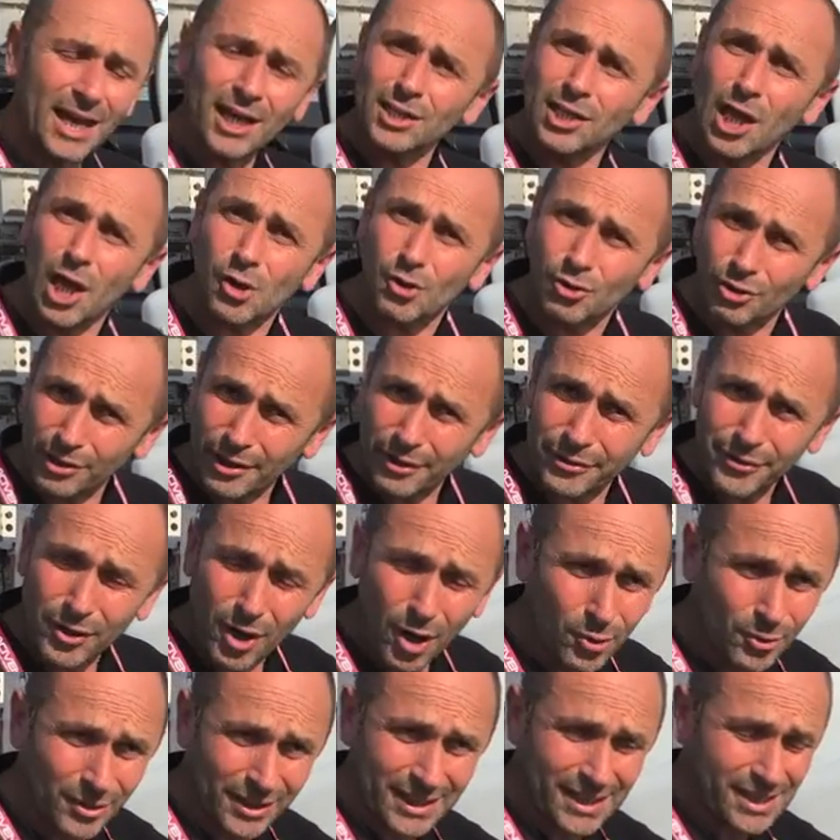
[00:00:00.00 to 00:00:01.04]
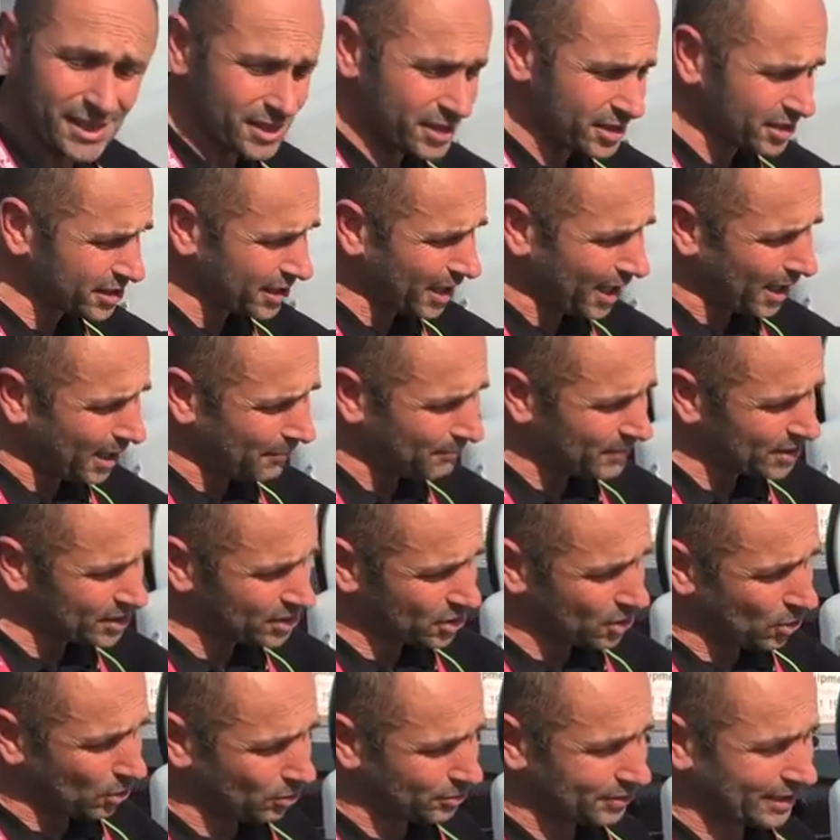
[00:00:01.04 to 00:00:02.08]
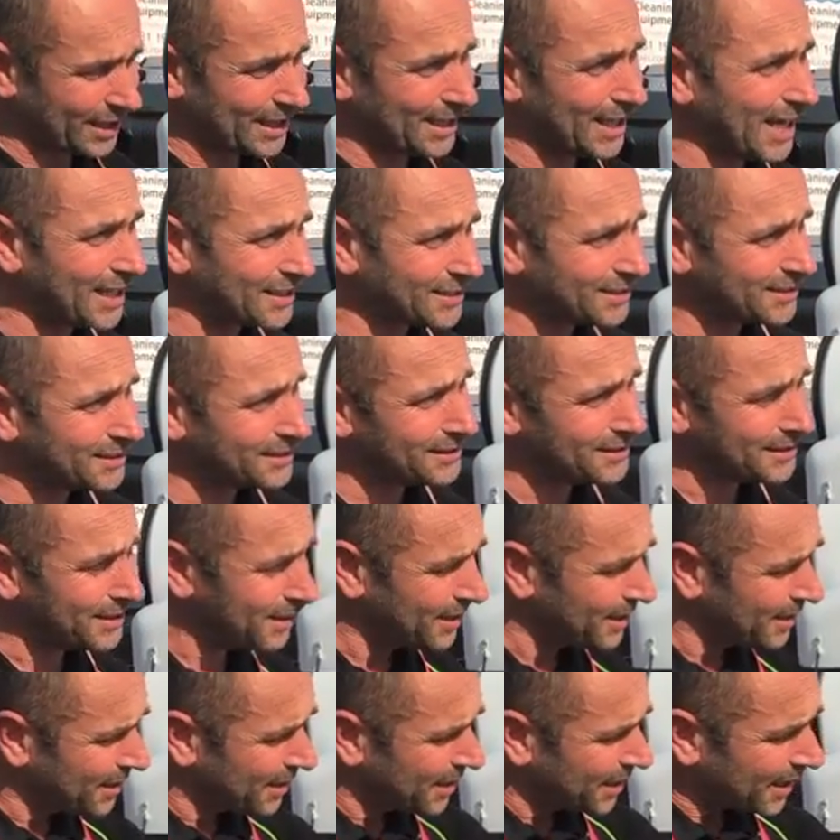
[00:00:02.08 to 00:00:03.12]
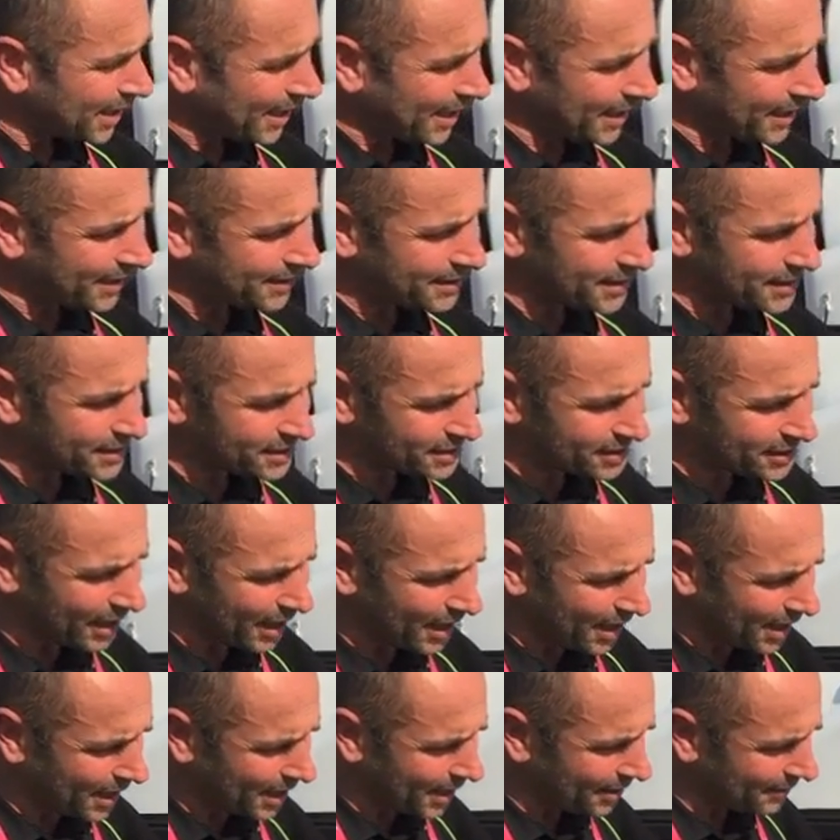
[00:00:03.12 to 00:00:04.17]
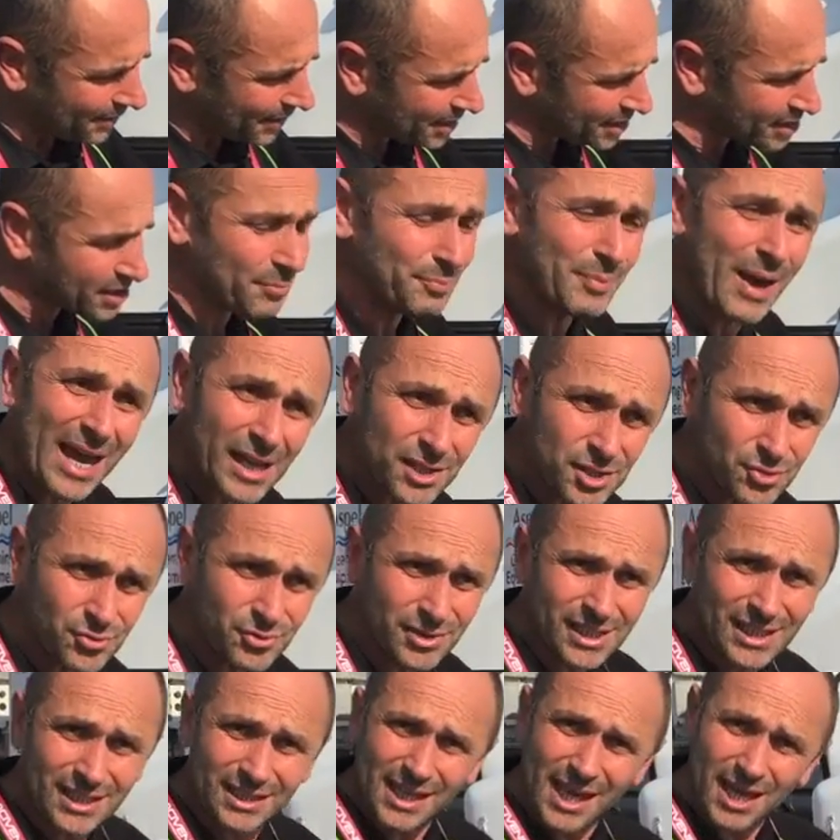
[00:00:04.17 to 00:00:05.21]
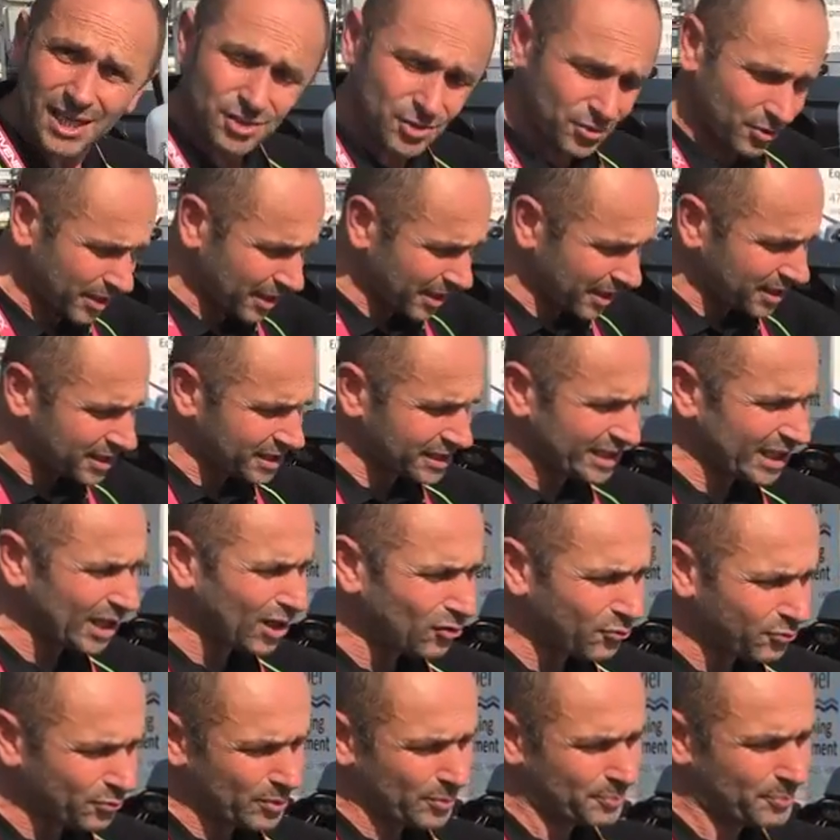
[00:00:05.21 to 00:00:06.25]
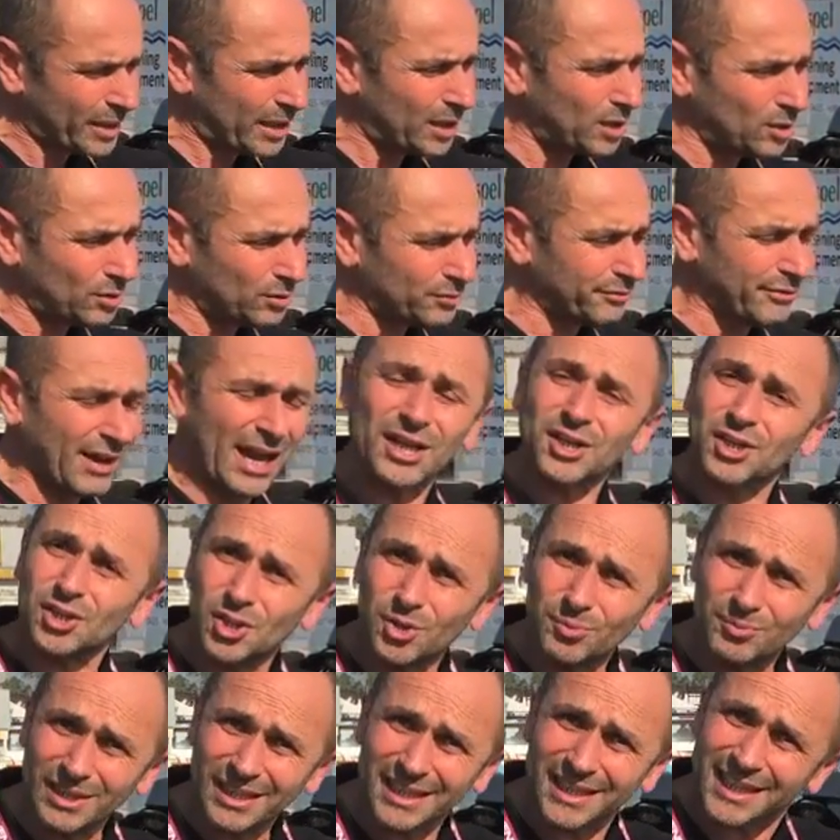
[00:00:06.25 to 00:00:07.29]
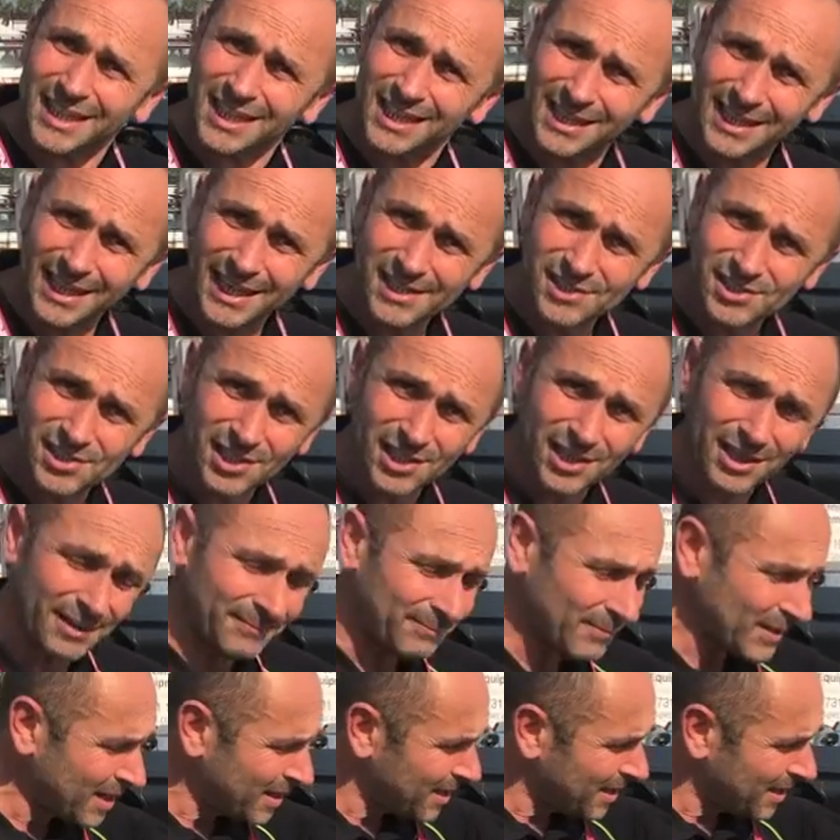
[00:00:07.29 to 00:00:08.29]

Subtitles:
local authorities. It's called the Glutton, and it's a battery electric self-propelled vacuum litter collector,